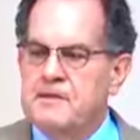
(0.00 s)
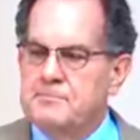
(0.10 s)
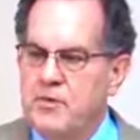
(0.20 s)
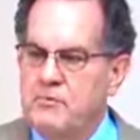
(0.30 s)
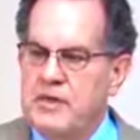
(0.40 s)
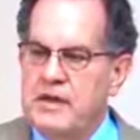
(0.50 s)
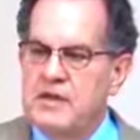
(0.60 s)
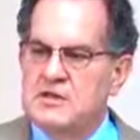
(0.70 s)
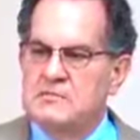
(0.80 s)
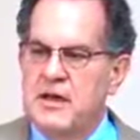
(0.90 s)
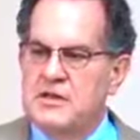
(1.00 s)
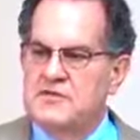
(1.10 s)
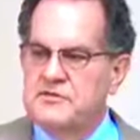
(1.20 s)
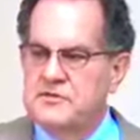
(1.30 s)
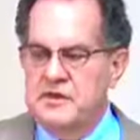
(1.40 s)
It's put within us, but
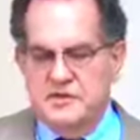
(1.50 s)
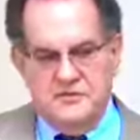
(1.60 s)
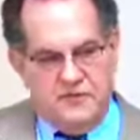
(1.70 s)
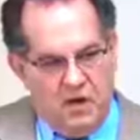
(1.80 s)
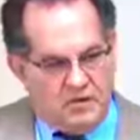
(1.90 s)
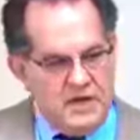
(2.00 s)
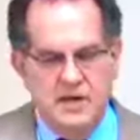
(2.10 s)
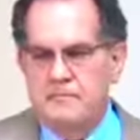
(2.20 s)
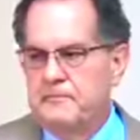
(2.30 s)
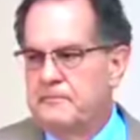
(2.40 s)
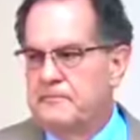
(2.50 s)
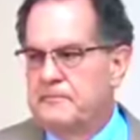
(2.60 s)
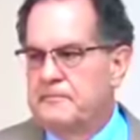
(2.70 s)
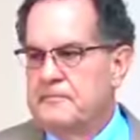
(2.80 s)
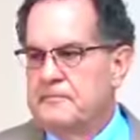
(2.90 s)
it's faulty
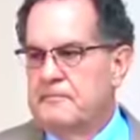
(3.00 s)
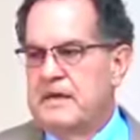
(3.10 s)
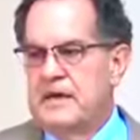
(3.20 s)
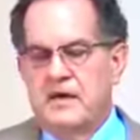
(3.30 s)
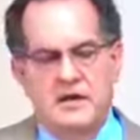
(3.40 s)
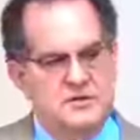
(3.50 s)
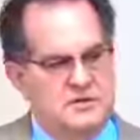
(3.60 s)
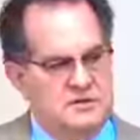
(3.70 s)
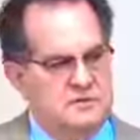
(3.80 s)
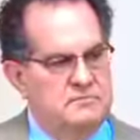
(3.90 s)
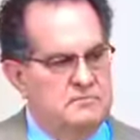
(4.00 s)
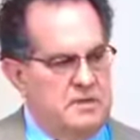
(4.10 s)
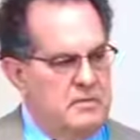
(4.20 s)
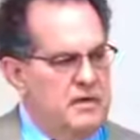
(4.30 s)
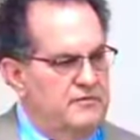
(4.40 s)
because
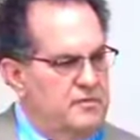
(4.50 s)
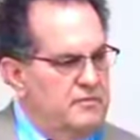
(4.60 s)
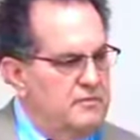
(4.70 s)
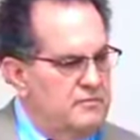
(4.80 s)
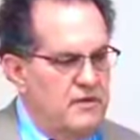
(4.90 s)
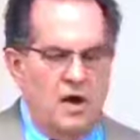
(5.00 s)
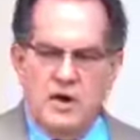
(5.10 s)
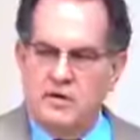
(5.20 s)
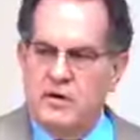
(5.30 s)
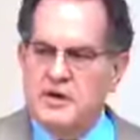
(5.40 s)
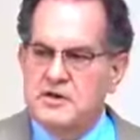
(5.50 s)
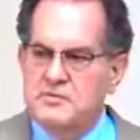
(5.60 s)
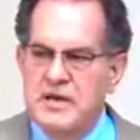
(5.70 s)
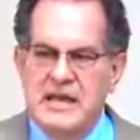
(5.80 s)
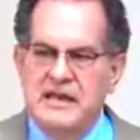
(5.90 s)
coming from fallen
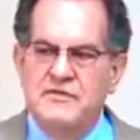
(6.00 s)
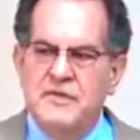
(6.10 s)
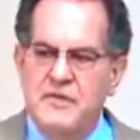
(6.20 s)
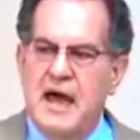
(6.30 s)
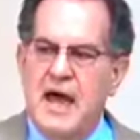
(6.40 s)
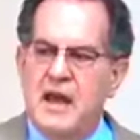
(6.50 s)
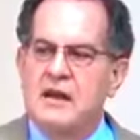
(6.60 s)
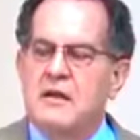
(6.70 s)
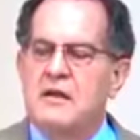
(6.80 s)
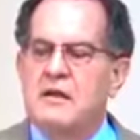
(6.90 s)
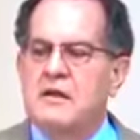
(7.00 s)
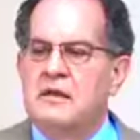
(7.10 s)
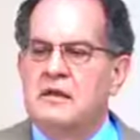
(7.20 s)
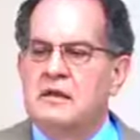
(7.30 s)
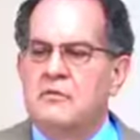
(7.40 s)
creatures. But even that
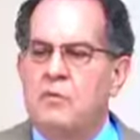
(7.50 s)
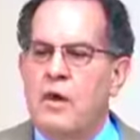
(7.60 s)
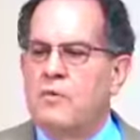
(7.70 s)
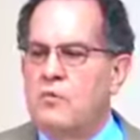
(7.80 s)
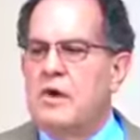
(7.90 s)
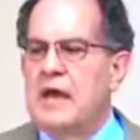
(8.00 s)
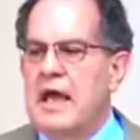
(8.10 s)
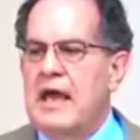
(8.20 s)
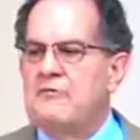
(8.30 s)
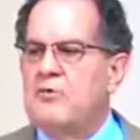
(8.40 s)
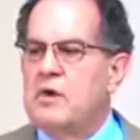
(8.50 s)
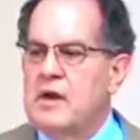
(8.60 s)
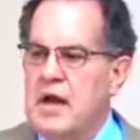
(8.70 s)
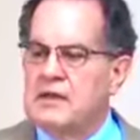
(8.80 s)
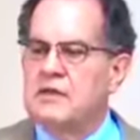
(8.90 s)
one wouldn't have
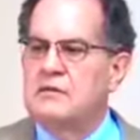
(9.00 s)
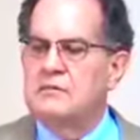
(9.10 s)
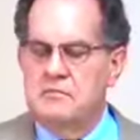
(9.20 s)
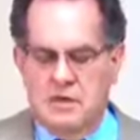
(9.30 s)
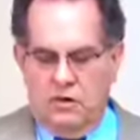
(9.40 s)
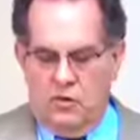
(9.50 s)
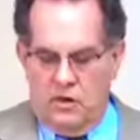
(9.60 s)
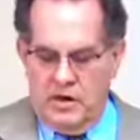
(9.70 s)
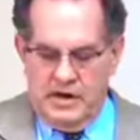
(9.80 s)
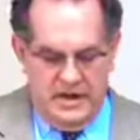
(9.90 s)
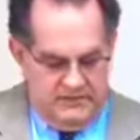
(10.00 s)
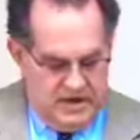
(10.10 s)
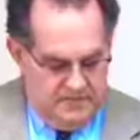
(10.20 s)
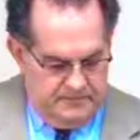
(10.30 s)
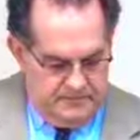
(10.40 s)
were not the Lord
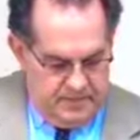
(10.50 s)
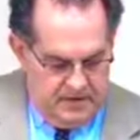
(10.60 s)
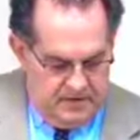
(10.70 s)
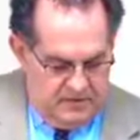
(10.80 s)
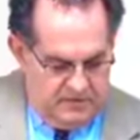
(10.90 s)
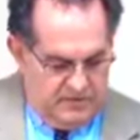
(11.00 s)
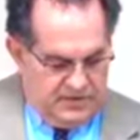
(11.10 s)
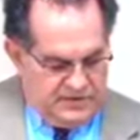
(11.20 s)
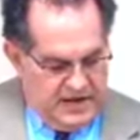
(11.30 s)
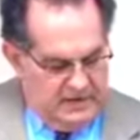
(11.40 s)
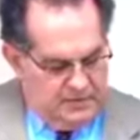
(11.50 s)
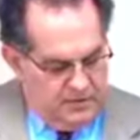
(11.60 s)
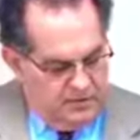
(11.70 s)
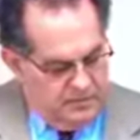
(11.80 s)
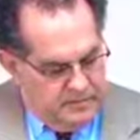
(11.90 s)
given it. For
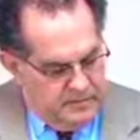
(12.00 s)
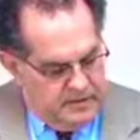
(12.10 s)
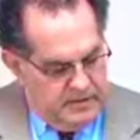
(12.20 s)
example,